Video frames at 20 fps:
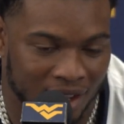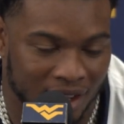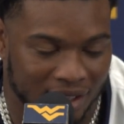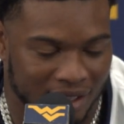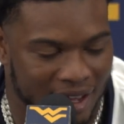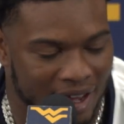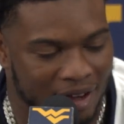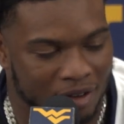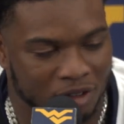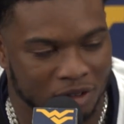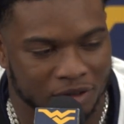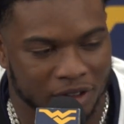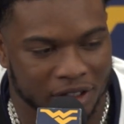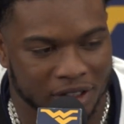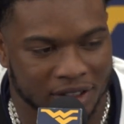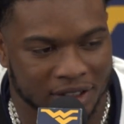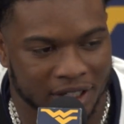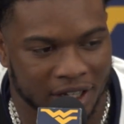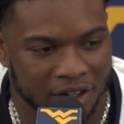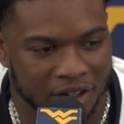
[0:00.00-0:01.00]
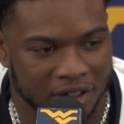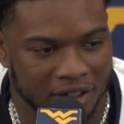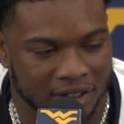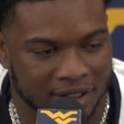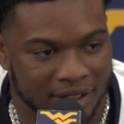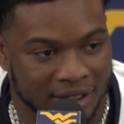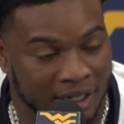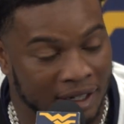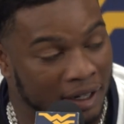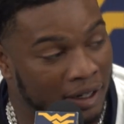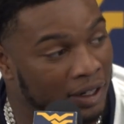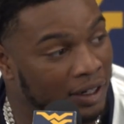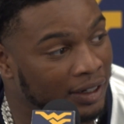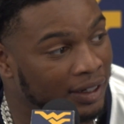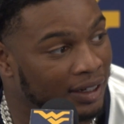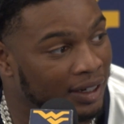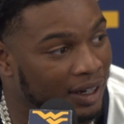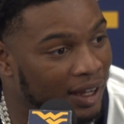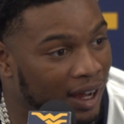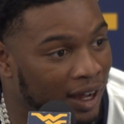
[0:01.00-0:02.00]
Yeah, it was very scary.
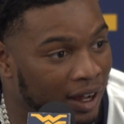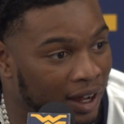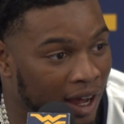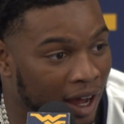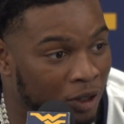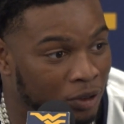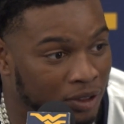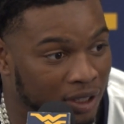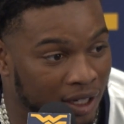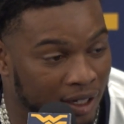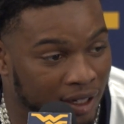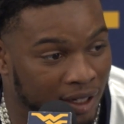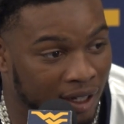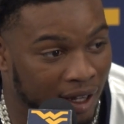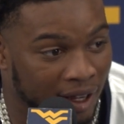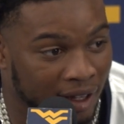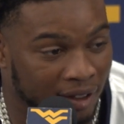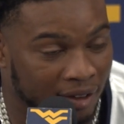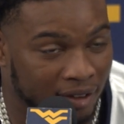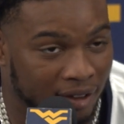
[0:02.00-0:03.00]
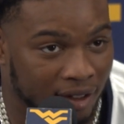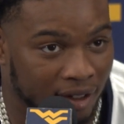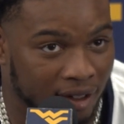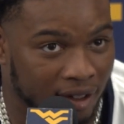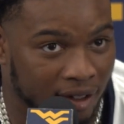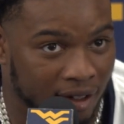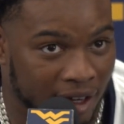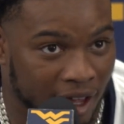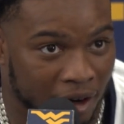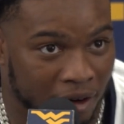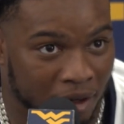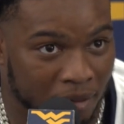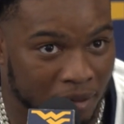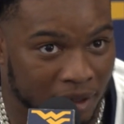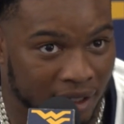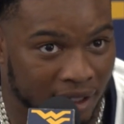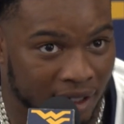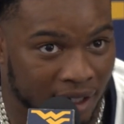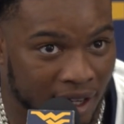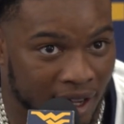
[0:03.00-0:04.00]
Looking outside in, like, now that I'm
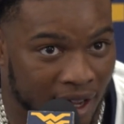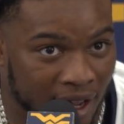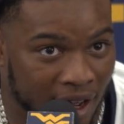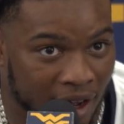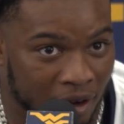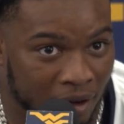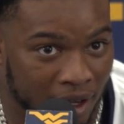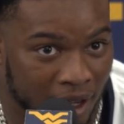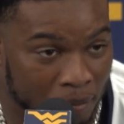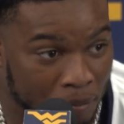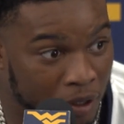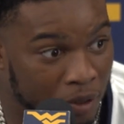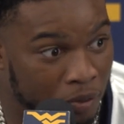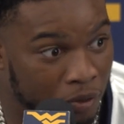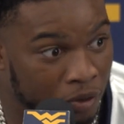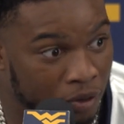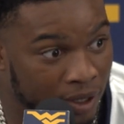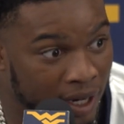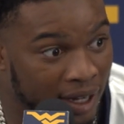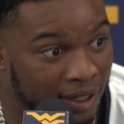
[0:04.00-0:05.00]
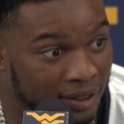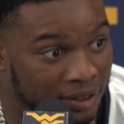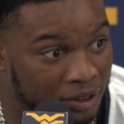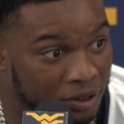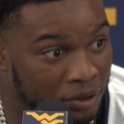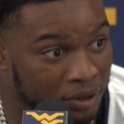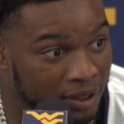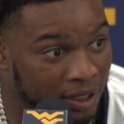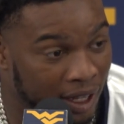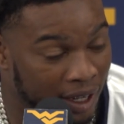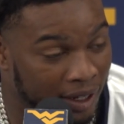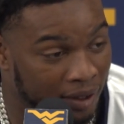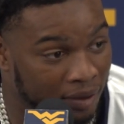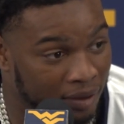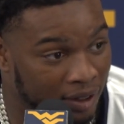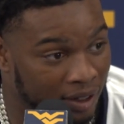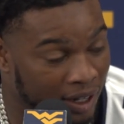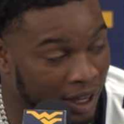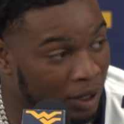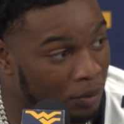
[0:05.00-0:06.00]
looking at how, like, people reacted to it, like,
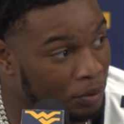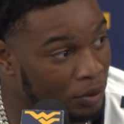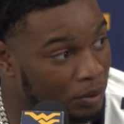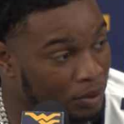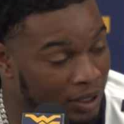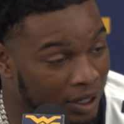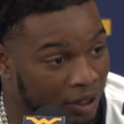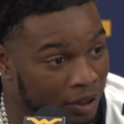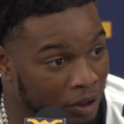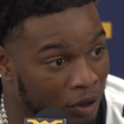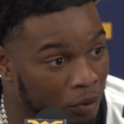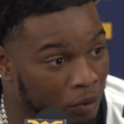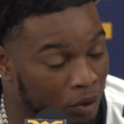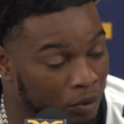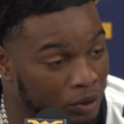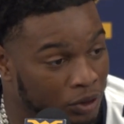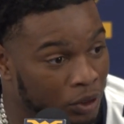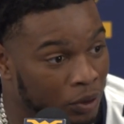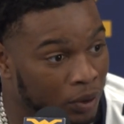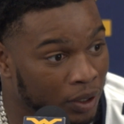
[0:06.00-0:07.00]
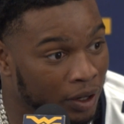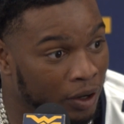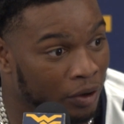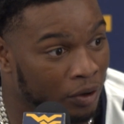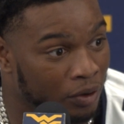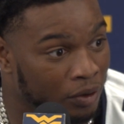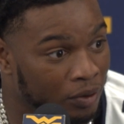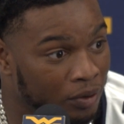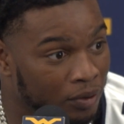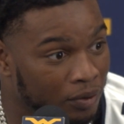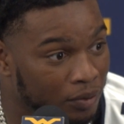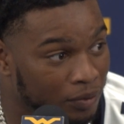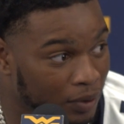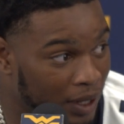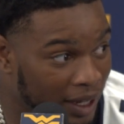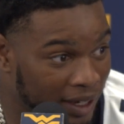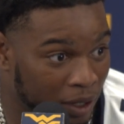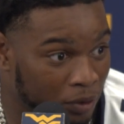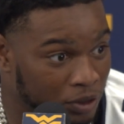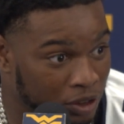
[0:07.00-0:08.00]
a lot of people didn't know what was going on.
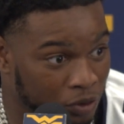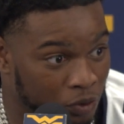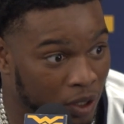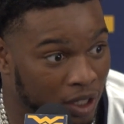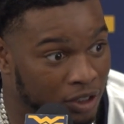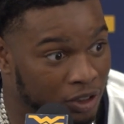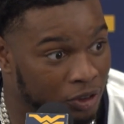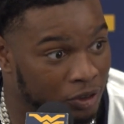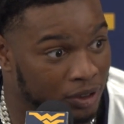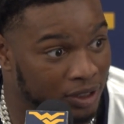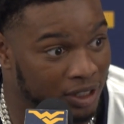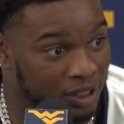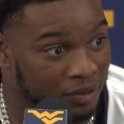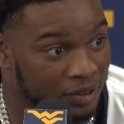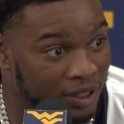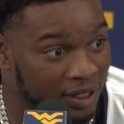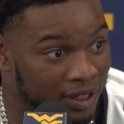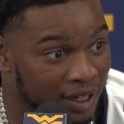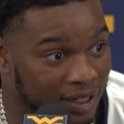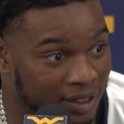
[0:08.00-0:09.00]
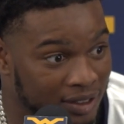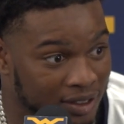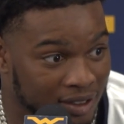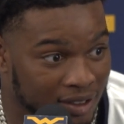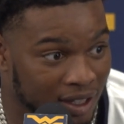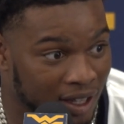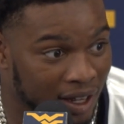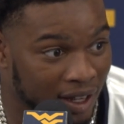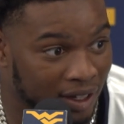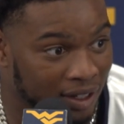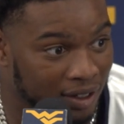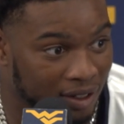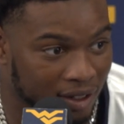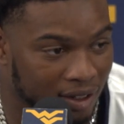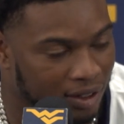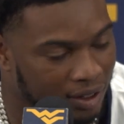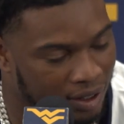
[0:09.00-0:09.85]
Like, they were just watching on the TV. They just, like,